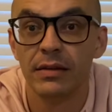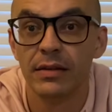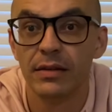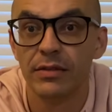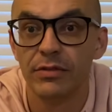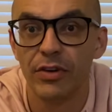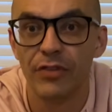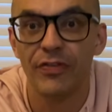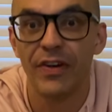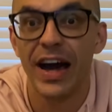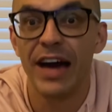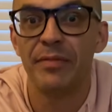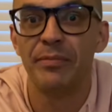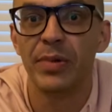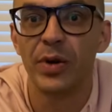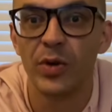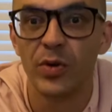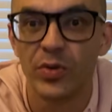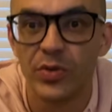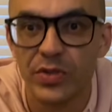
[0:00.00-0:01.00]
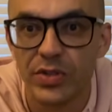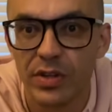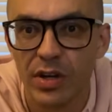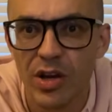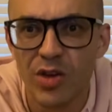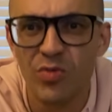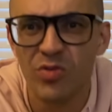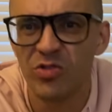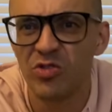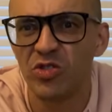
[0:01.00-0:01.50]
For £5.
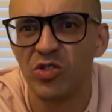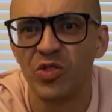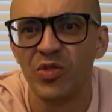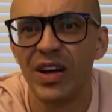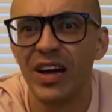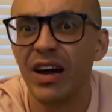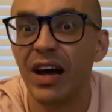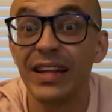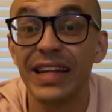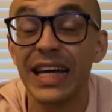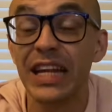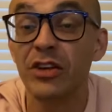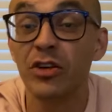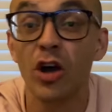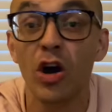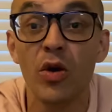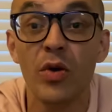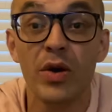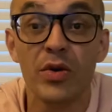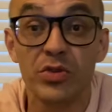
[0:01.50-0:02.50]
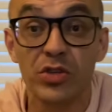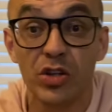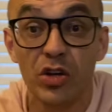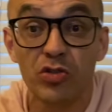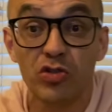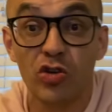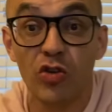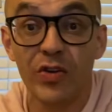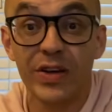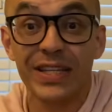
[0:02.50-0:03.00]
Who wouldn't do it? I didn't know it was a
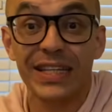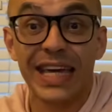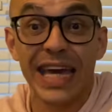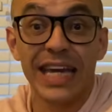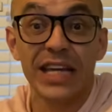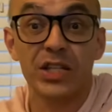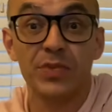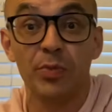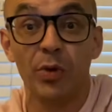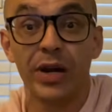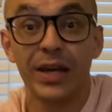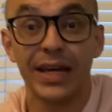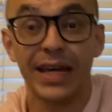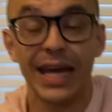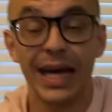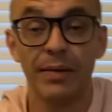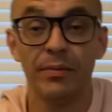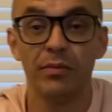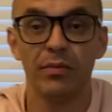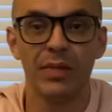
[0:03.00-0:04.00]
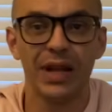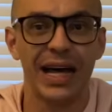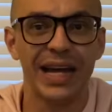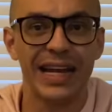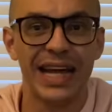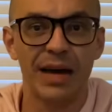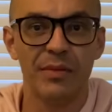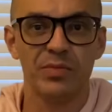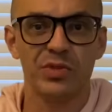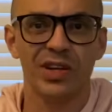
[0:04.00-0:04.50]
notorious gay spot in
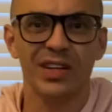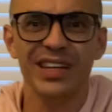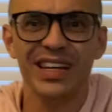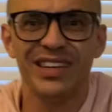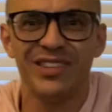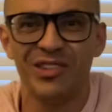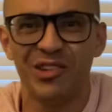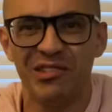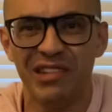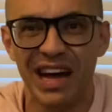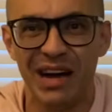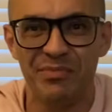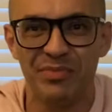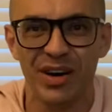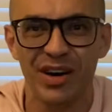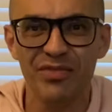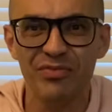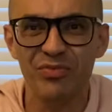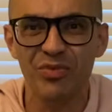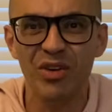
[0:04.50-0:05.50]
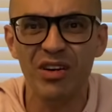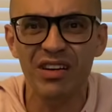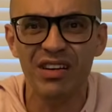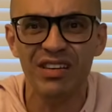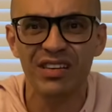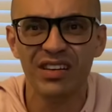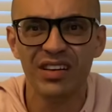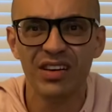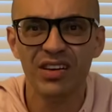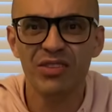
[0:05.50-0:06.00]
Hampstead. I didn't know that, bruv. What?
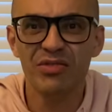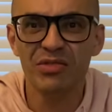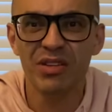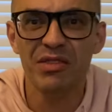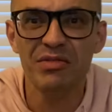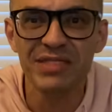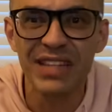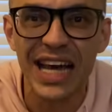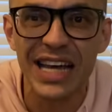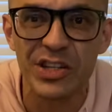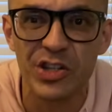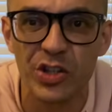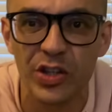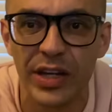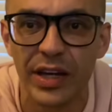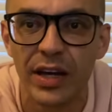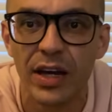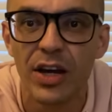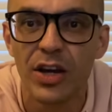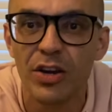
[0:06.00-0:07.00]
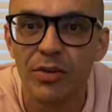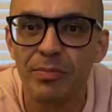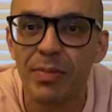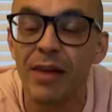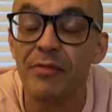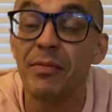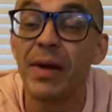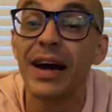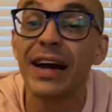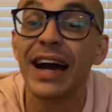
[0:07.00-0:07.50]
Who knows that shit? But
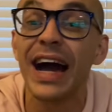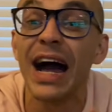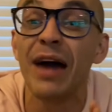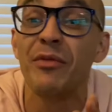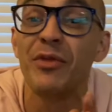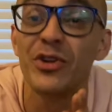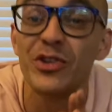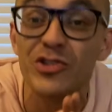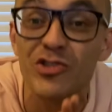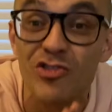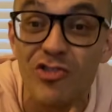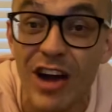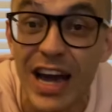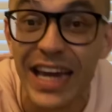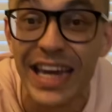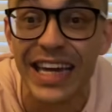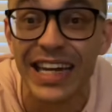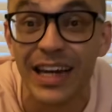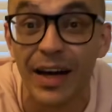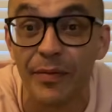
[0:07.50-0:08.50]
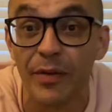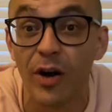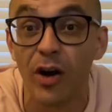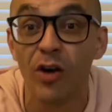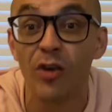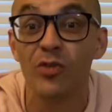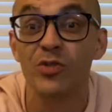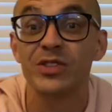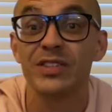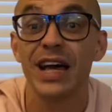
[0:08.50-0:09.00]
my guy was cracking up the
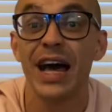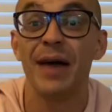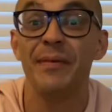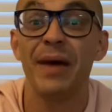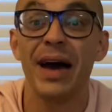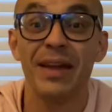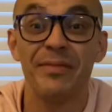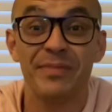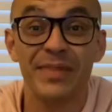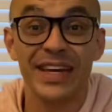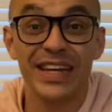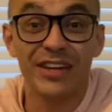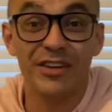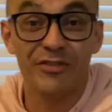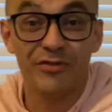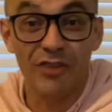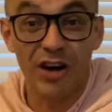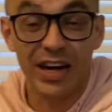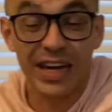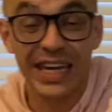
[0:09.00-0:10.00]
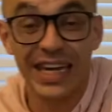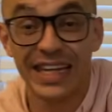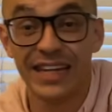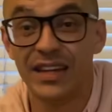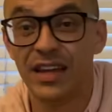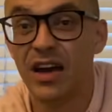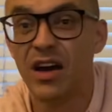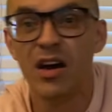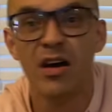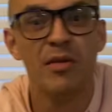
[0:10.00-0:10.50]
whole time. Had me in the
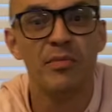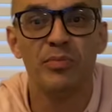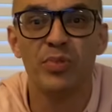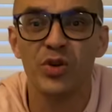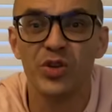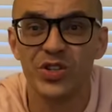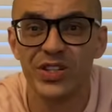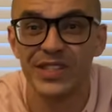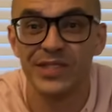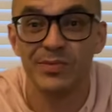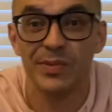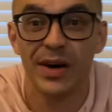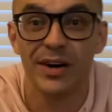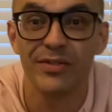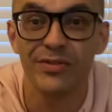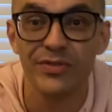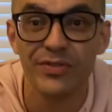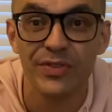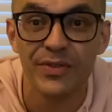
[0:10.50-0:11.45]
fucking bushes, bruv.